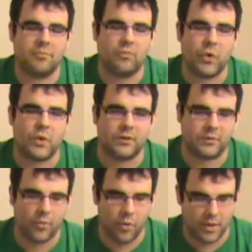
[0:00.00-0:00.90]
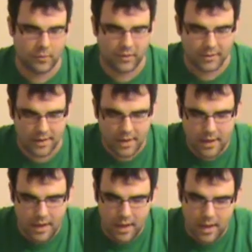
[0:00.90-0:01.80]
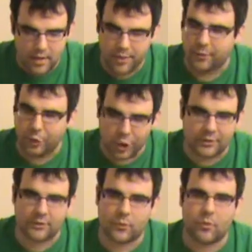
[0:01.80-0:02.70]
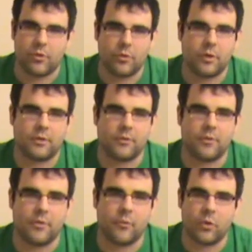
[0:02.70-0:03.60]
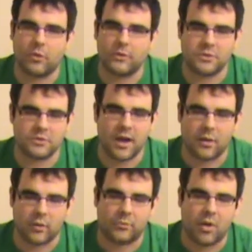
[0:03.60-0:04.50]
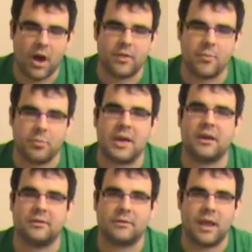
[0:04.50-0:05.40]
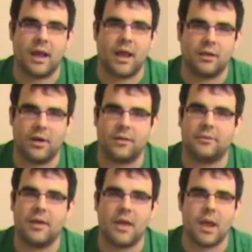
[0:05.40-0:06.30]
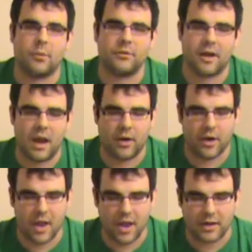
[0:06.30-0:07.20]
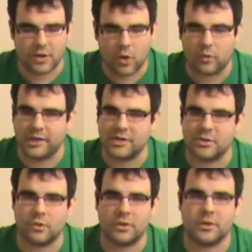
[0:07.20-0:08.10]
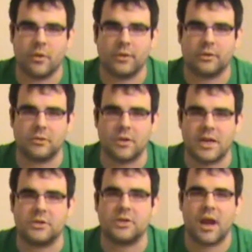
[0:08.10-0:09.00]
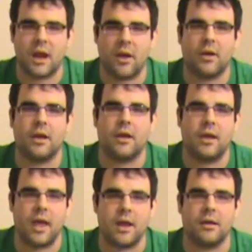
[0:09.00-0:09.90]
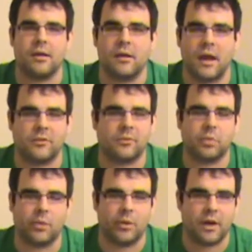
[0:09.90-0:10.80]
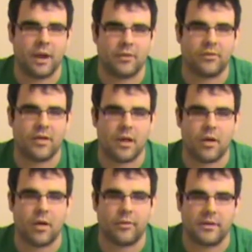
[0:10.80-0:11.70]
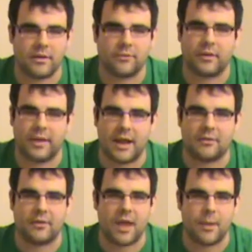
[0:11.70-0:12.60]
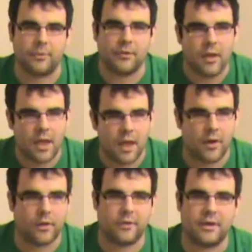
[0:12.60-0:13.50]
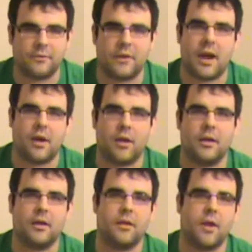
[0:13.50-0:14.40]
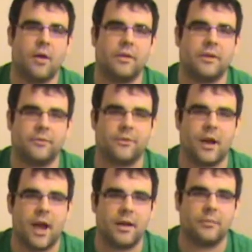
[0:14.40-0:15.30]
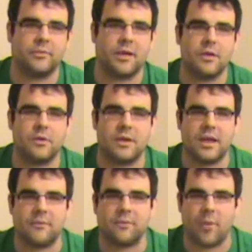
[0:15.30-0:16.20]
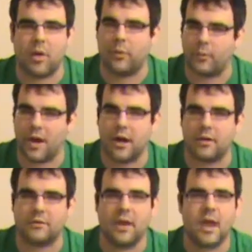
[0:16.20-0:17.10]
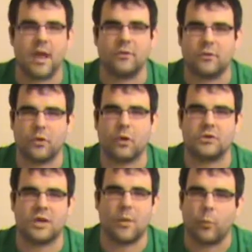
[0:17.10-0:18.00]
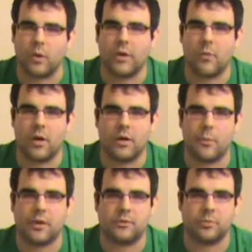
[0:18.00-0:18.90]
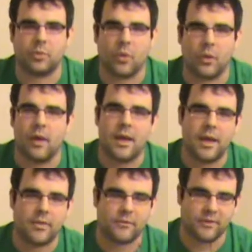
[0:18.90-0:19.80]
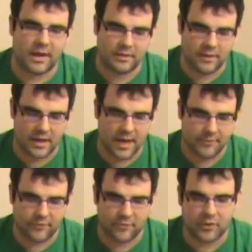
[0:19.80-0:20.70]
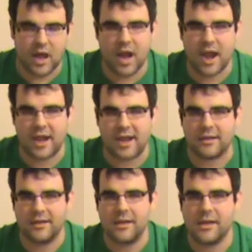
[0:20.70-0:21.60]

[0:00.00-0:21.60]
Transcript: too disappointed with it. The looks of World of, War of Warlord to Draenor is probably the biggest thing I loved. It was an area I totally enjoyed going through each area and exploring and seeing all the different landscapes and all the different area, all the different items that you could get from all the rares and searching and really wanting to explore and the fact that they kept flying